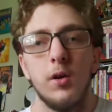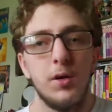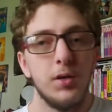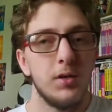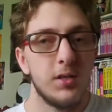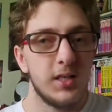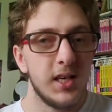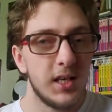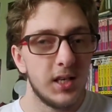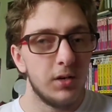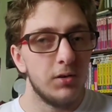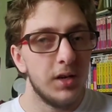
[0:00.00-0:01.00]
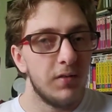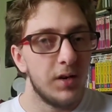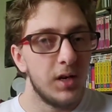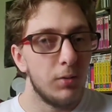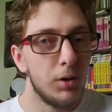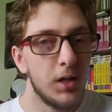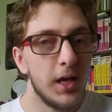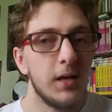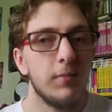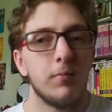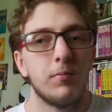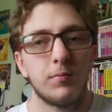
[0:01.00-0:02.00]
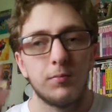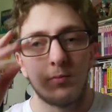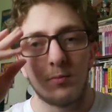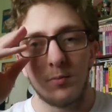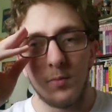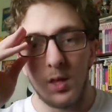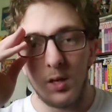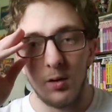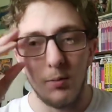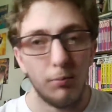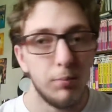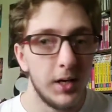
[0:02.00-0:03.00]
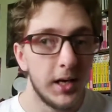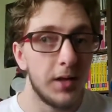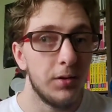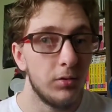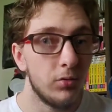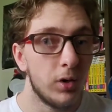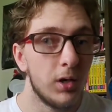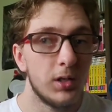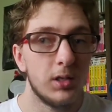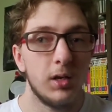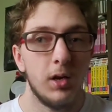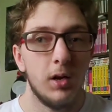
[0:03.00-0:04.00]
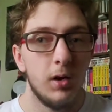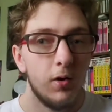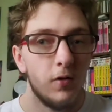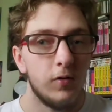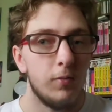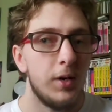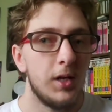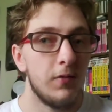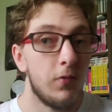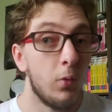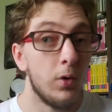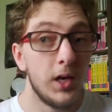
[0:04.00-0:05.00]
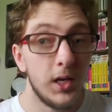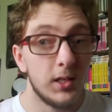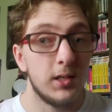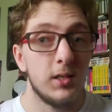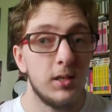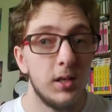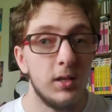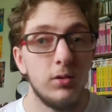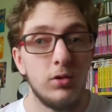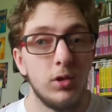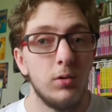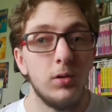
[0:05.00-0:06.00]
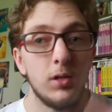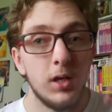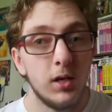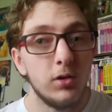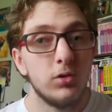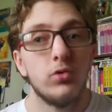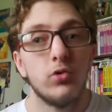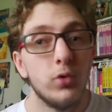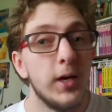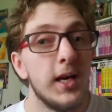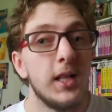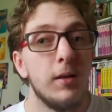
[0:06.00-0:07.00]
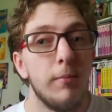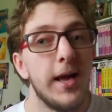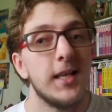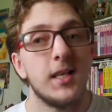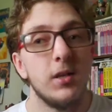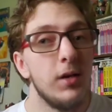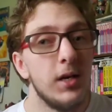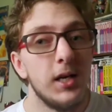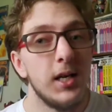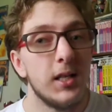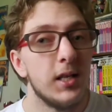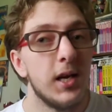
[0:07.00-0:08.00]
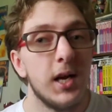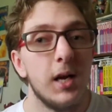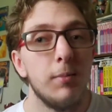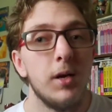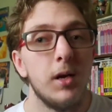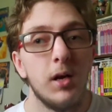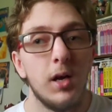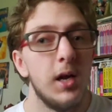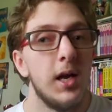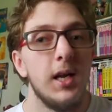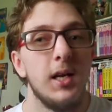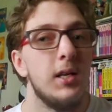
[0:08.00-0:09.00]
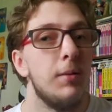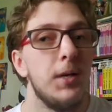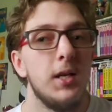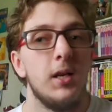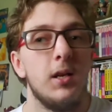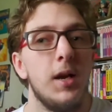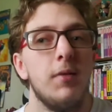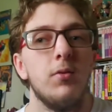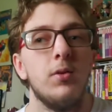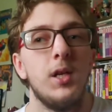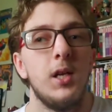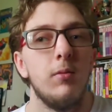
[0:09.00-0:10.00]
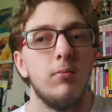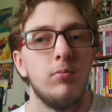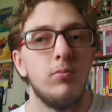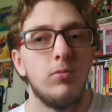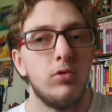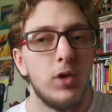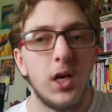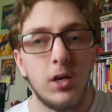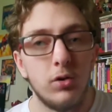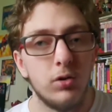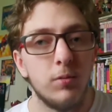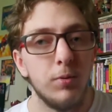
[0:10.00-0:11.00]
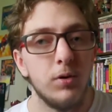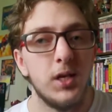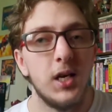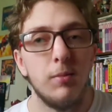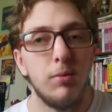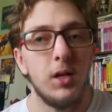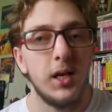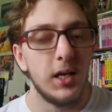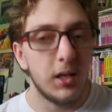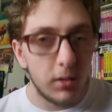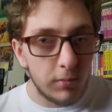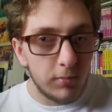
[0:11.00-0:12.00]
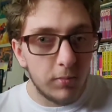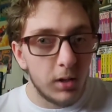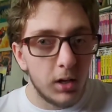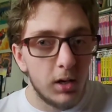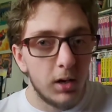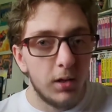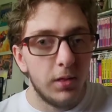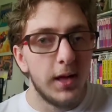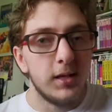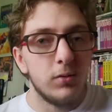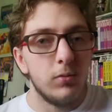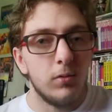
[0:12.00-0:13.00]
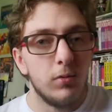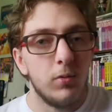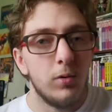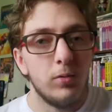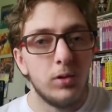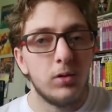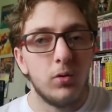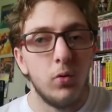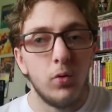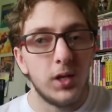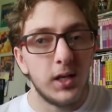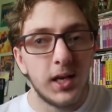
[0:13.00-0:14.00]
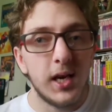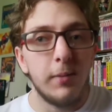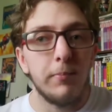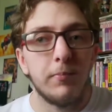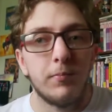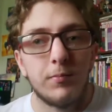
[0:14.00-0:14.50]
NerdSync did a great video on that. But yeah, they're trunks from like the 40s. It shows strength and masculinity at the time. And I mean, it never really changed per se, but like, that's what was cool at the time.